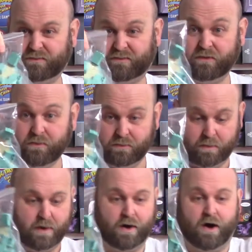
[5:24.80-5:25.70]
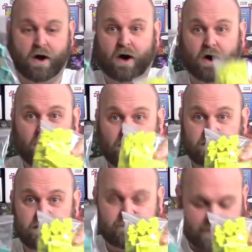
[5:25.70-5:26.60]
2 whole
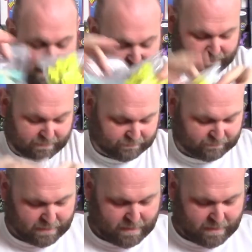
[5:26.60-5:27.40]
new factions,